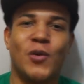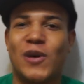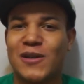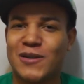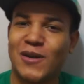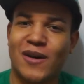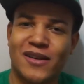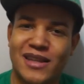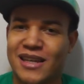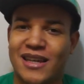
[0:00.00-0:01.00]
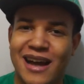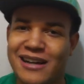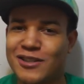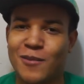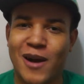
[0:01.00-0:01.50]
wheels on the
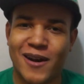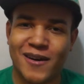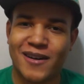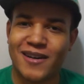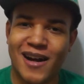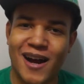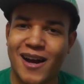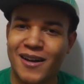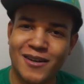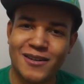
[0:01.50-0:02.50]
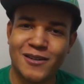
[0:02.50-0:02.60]
Oscar Mayer uh,